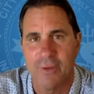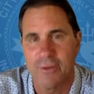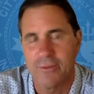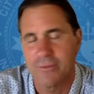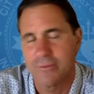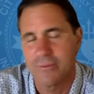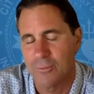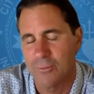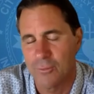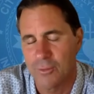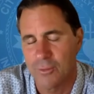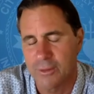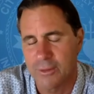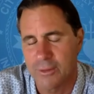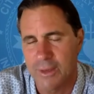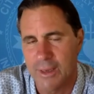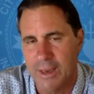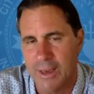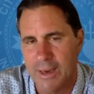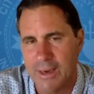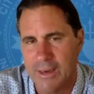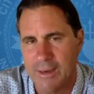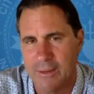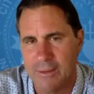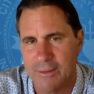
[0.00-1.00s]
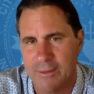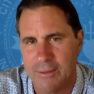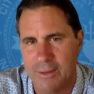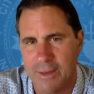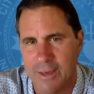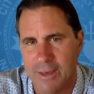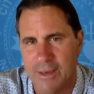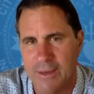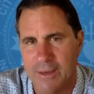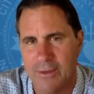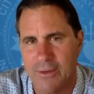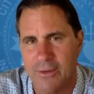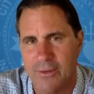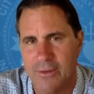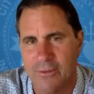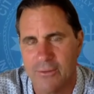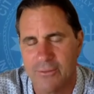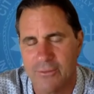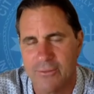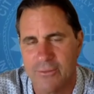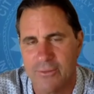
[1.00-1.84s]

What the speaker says: So I worked eight years